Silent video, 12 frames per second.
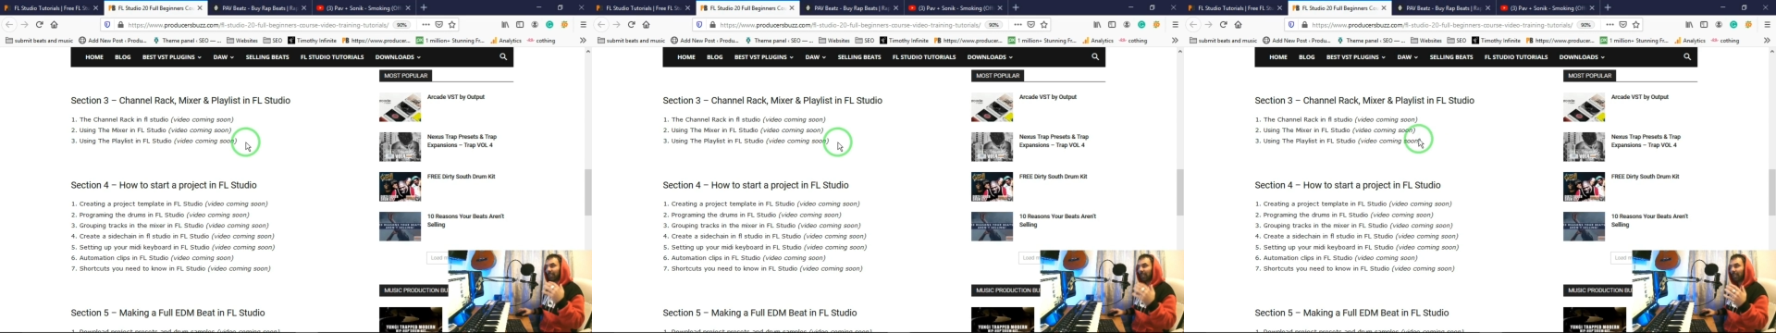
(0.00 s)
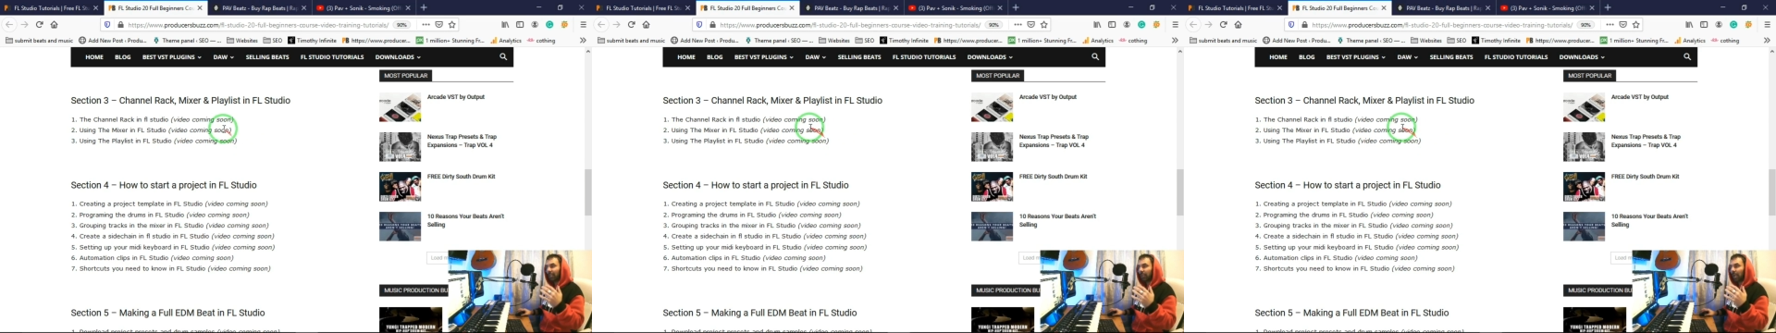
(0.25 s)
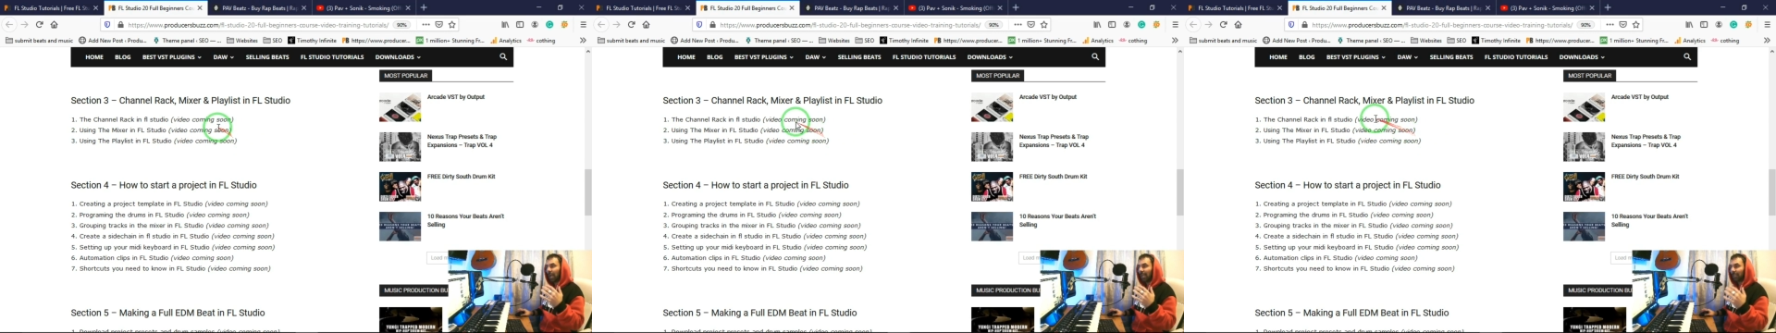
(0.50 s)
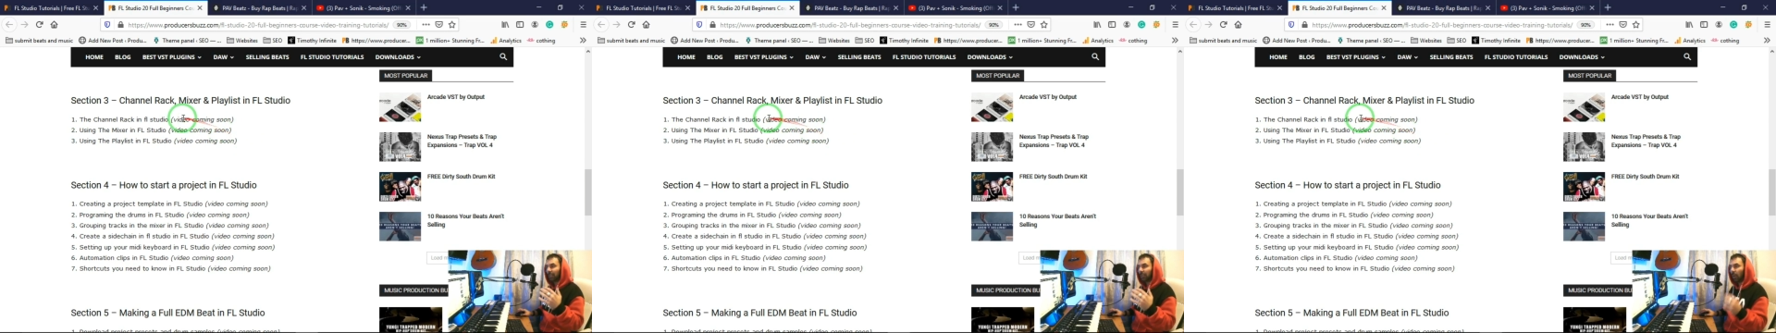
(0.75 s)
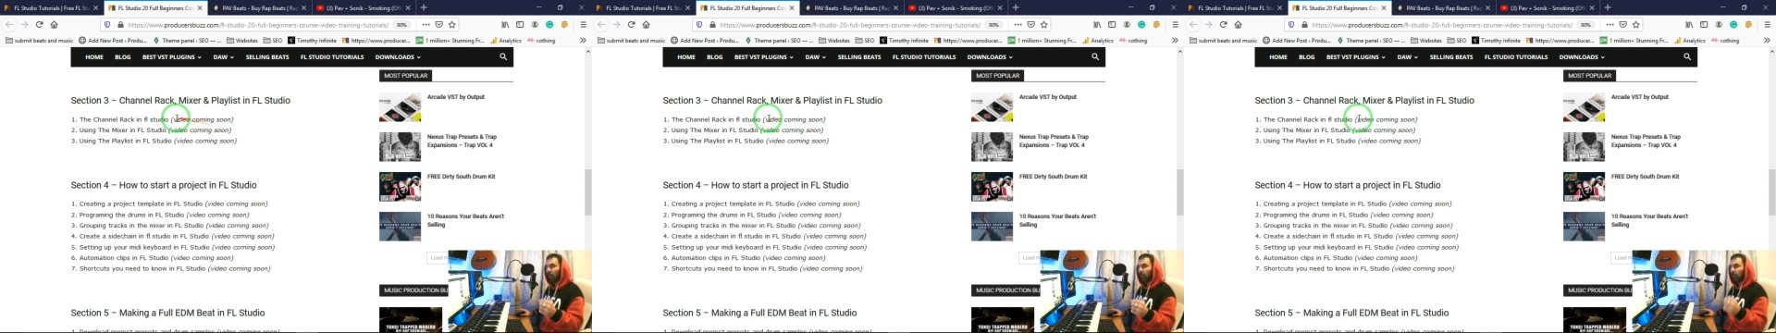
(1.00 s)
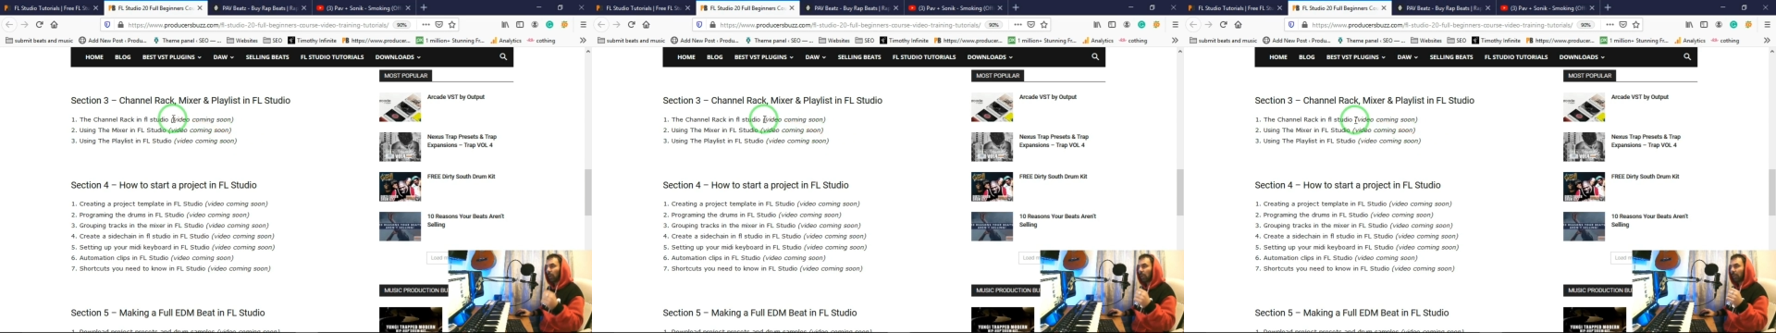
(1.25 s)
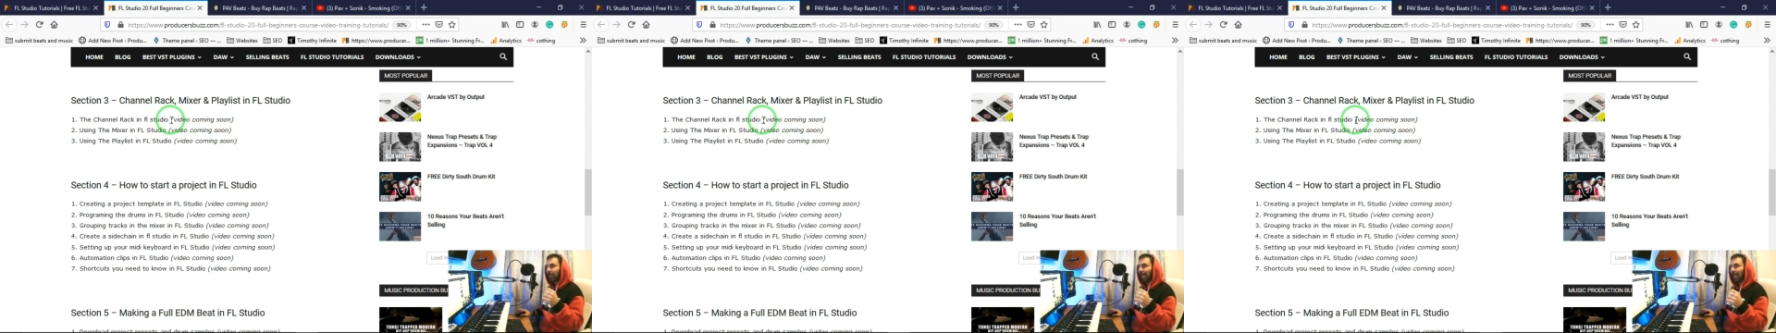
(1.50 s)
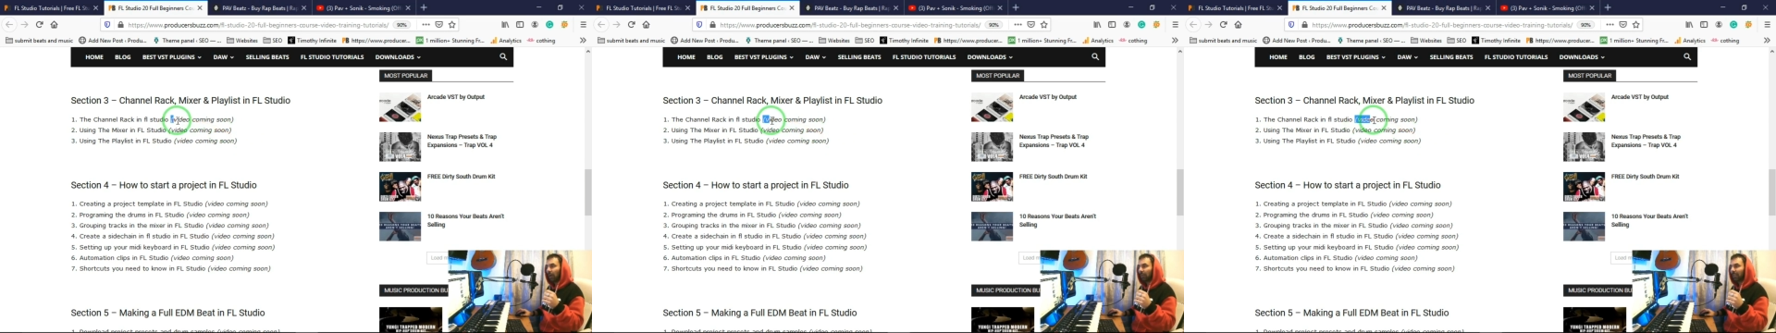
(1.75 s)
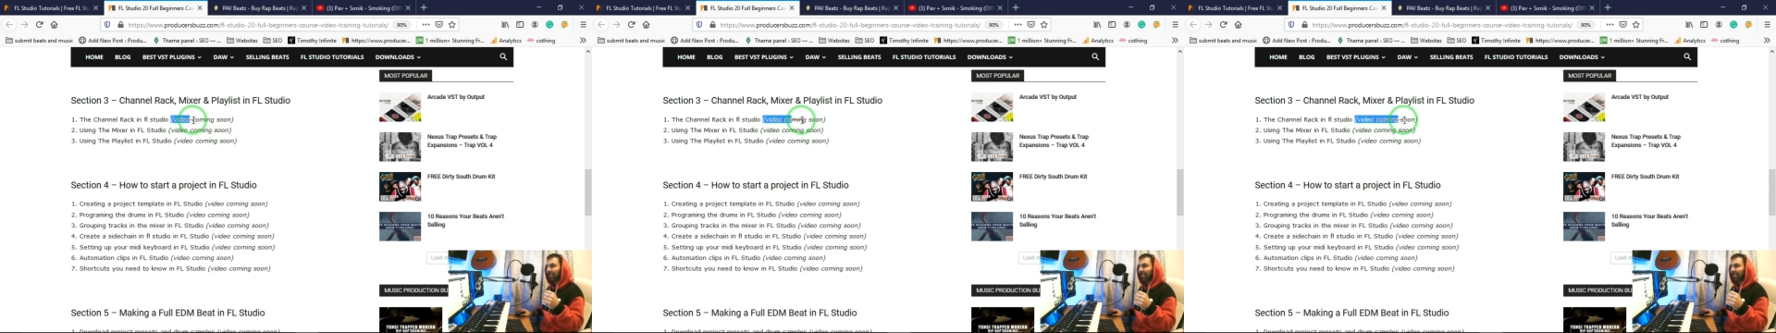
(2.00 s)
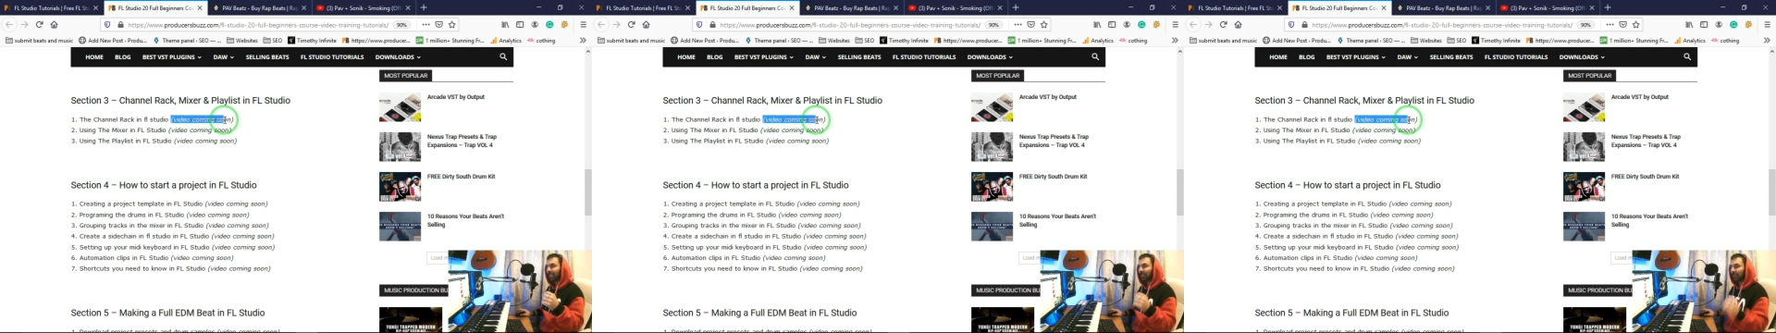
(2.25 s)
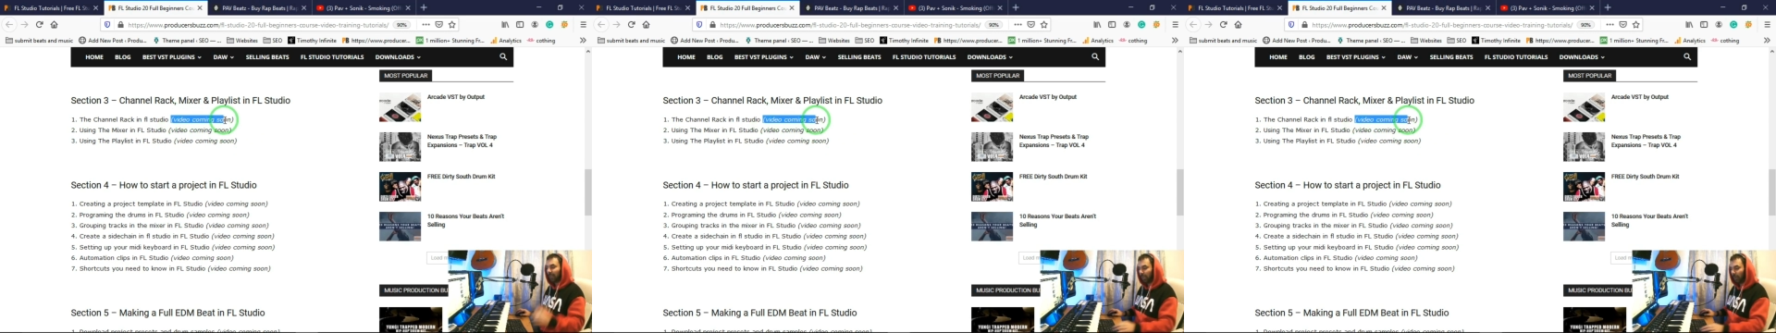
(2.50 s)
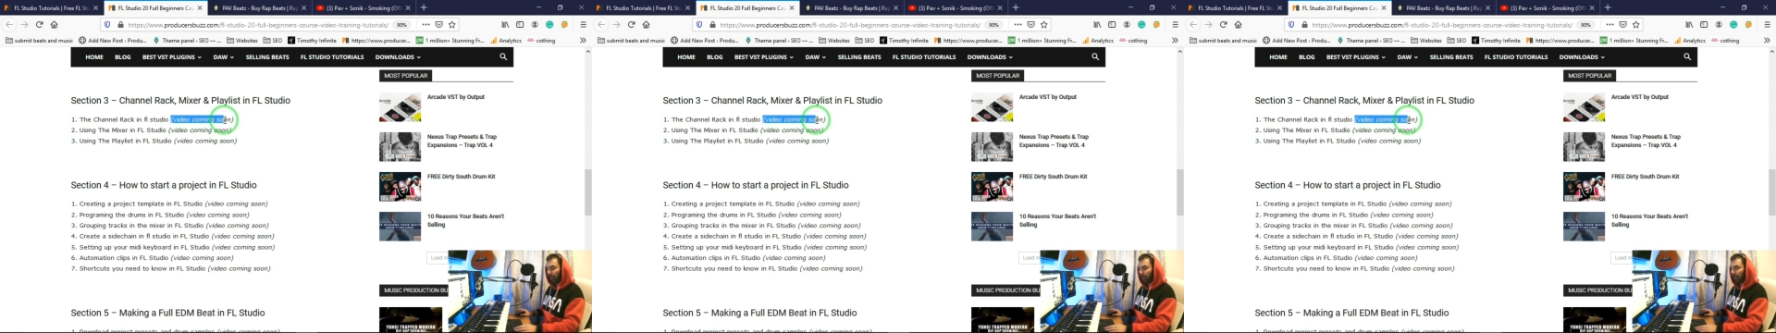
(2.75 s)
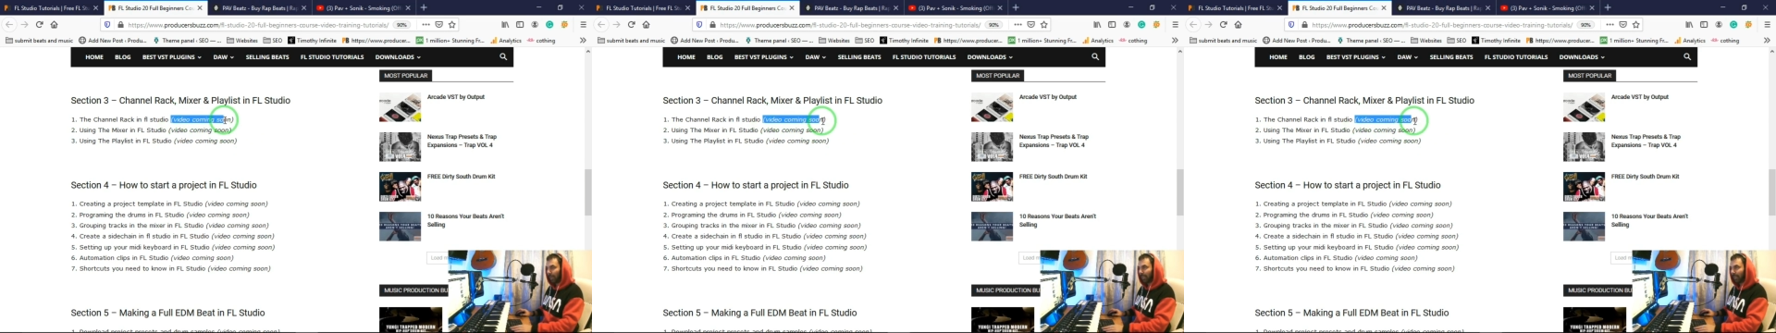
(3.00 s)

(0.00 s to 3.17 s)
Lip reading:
Nobody's mouth can be seen.